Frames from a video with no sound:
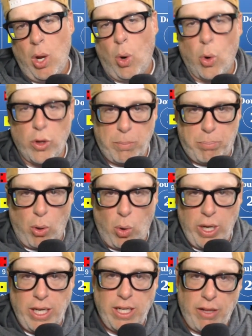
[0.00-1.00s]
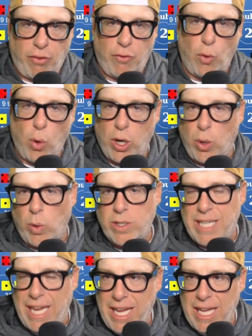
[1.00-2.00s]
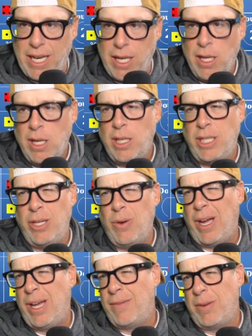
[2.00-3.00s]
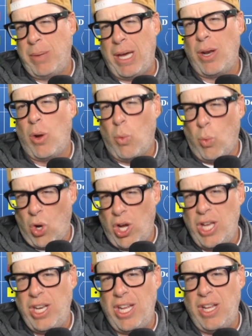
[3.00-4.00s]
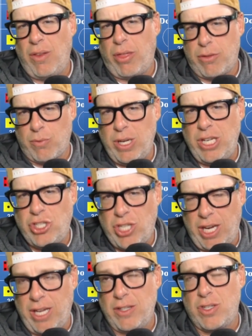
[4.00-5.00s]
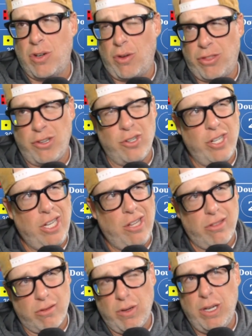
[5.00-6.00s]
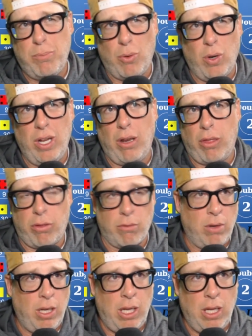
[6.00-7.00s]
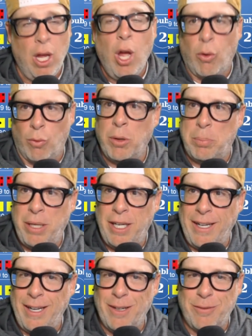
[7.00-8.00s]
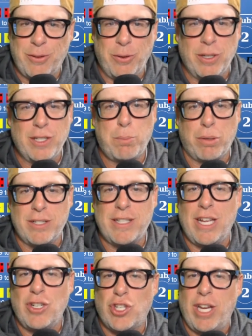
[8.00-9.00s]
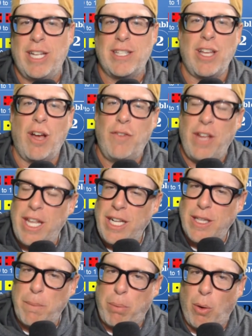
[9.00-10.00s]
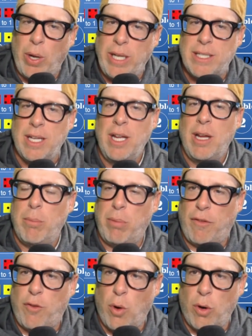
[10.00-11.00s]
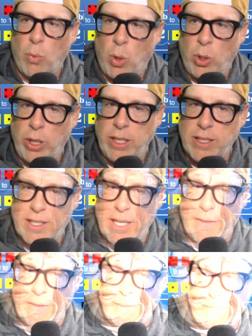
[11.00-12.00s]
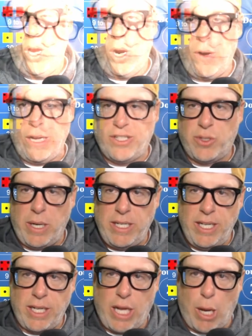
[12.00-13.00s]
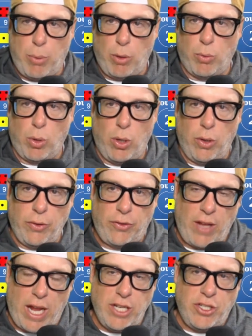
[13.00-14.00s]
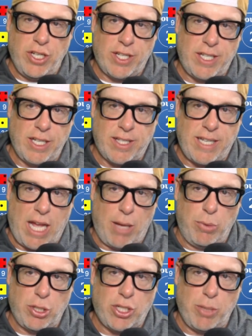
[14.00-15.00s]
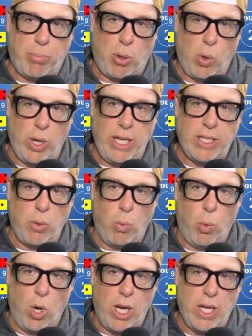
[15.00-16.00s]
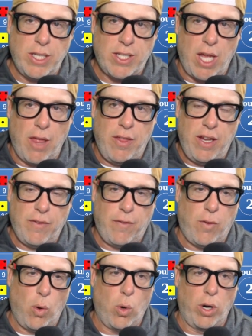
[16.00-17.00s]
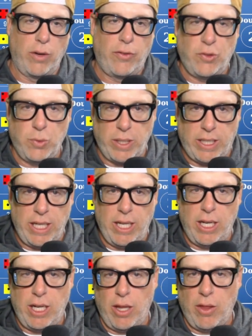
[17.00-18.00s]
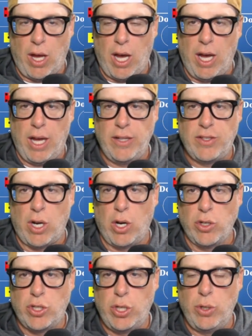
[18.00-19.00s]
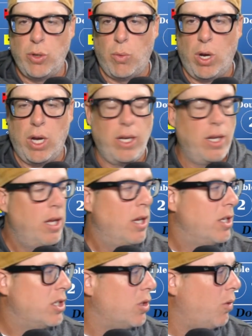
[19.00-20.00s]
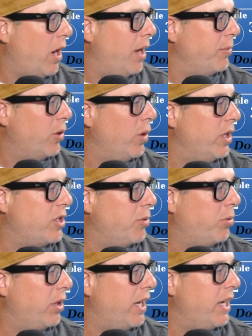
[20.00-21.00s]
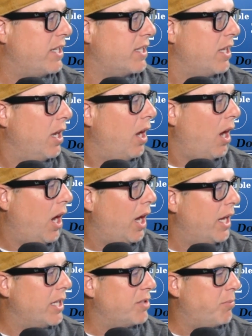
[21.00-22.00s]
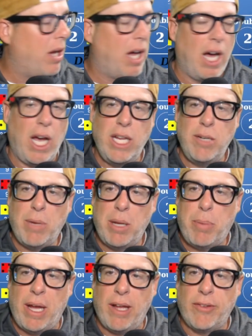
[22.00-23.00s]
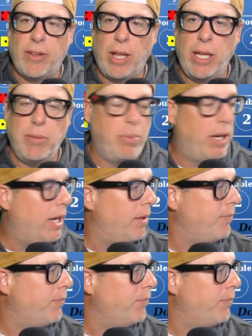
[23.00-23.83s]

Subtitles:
or the point is 4 or 10, you have about a 1 in 3 chance, or 33.3 repeating, of course, percent chance of hitting the point before rolling a 7. All right, so I did a couple rolls. I just established a point was the 4. So again, the odds are 2 to 1. So I'm going to place odds behind my pass line bet.